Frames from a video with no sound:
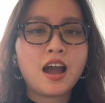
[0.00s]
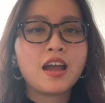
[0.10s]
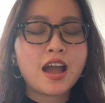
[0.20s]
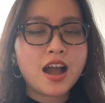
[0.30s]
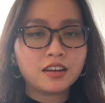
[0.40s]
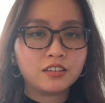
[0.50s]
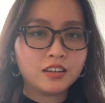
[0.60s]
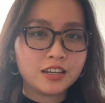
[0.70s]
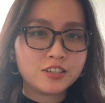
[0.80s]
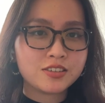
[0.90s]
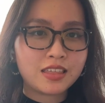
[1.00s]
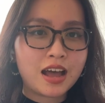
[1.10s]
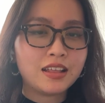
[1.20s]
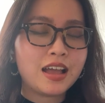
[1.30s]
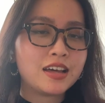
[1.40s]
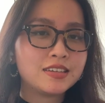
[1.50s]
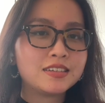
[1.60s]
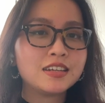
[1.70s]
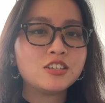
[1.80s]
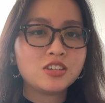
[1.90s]
I acknowledge that
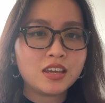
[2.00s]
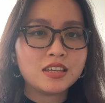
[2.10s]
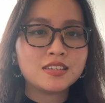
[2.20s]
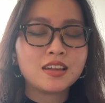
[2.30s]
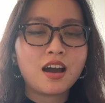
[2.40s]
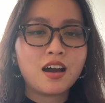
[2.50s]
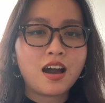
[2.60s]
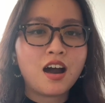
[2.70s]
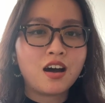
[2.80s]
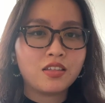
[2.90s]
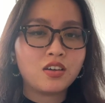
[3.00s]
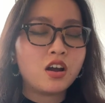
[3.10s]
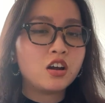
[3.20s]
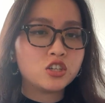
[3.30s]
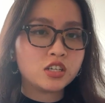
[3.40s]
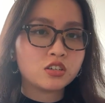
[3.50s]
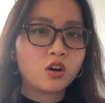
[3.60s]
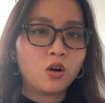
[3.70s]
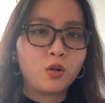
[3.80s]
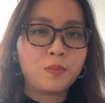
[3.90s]
SDGs are the
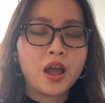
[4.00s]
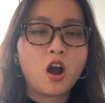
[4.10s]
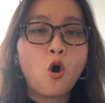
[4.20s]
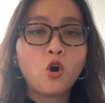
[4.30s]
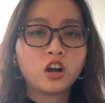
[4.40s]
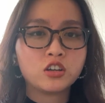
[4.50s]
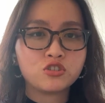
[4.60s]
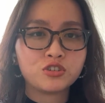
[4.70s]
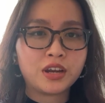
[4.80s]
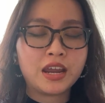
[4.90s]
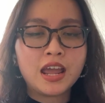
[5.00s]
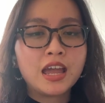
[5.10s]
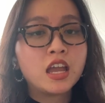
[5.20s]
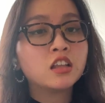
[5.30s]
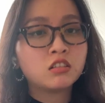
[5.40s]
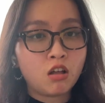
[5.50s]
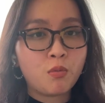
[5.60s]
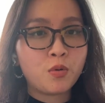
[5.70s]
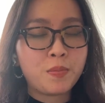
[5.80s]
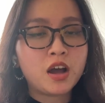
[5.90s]
urgent call by all countries in
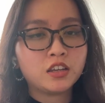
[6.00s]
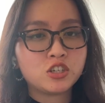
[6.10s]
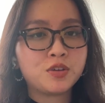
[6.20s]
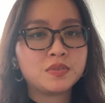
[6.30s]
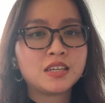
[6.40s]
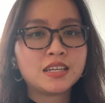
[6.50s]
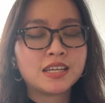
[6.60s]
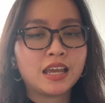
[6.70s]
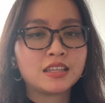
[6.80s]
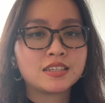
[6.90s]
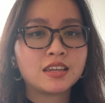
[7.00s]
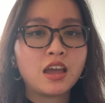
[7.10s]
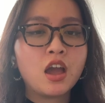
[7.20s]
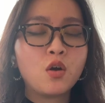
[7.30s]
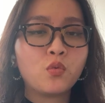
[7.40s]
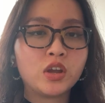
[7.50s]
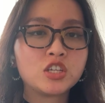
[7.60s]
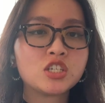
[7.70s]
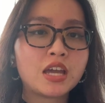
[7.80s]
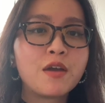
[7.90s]
global partnership settings,
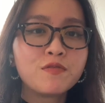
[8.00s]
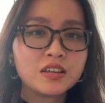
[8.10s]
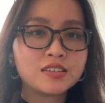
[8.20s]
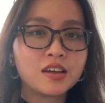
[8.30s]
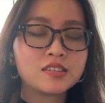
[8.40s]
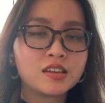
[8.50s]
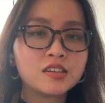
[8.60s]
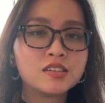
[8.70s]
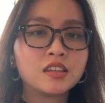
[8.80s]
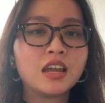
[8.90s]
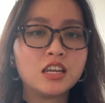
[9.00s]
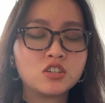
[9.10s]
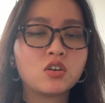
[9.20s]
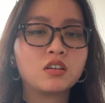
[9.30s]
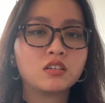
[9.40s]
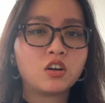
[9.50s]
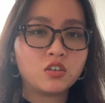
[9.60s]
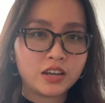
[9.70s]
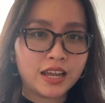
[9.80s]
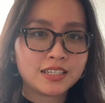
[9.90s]
which emphasizes the
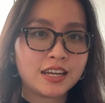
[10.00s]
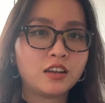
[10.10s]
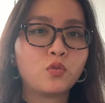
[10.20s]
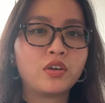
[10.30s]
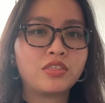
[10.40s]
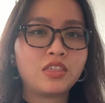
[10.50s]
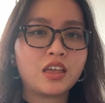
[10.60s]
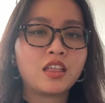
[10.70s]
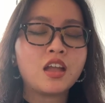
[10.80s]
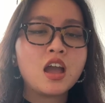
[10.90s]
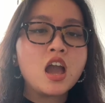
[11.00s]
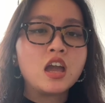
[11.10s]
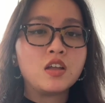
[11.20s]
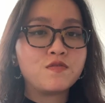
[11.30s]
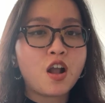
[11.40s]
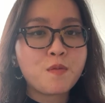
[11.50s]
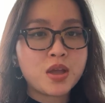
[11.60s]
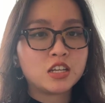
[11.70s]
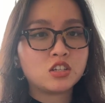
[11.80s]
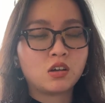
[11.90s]
interconnected within
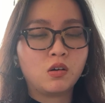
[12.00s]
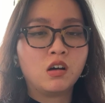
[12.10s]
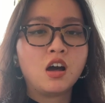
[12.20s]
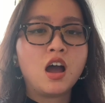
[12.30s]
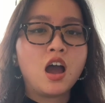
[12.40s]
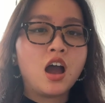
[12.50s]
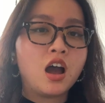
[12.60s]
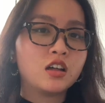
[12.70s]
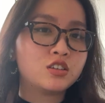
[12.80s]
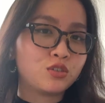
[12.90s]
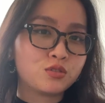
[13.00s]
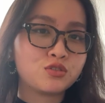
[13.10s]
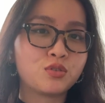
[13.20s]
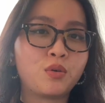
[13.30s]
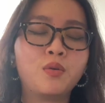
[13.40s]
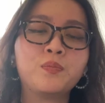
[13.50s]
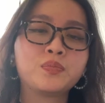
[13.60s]
environmental, social,